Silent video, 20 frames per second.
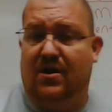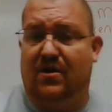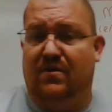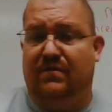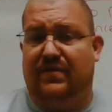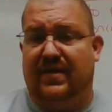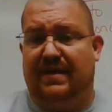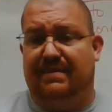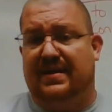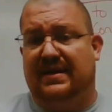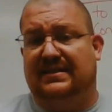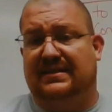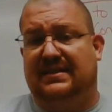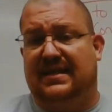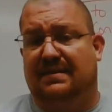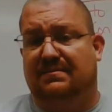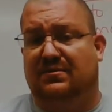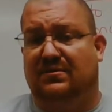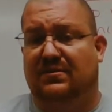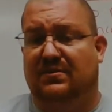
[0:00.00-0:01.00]
if that makes
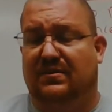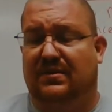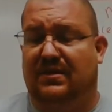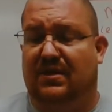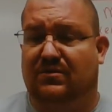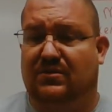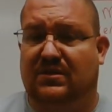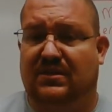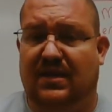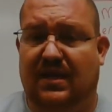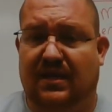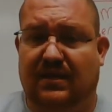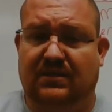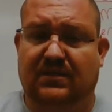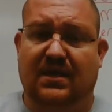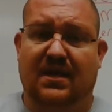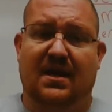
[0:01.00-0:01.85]
absolutely no sense.